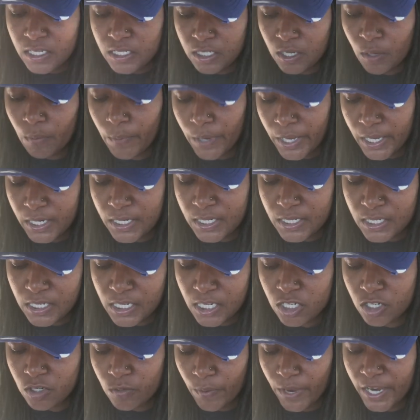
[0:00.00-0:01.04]
someone in a
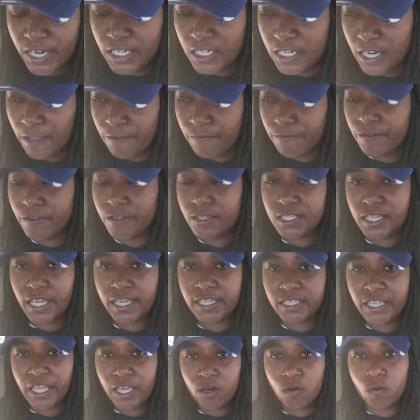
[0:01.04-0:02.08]
situation that feels
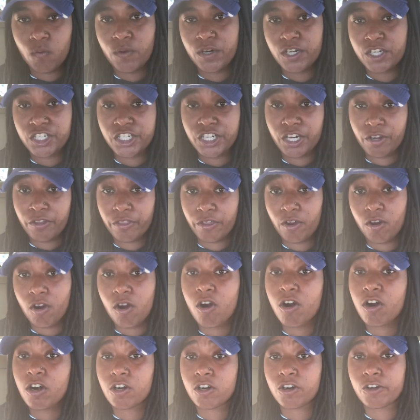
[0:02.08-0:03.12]
like they don't want to share their
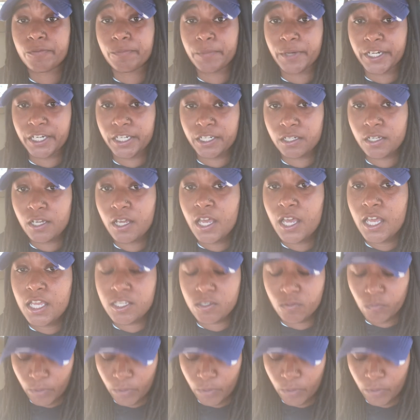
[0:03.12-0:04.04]
hard-earned money is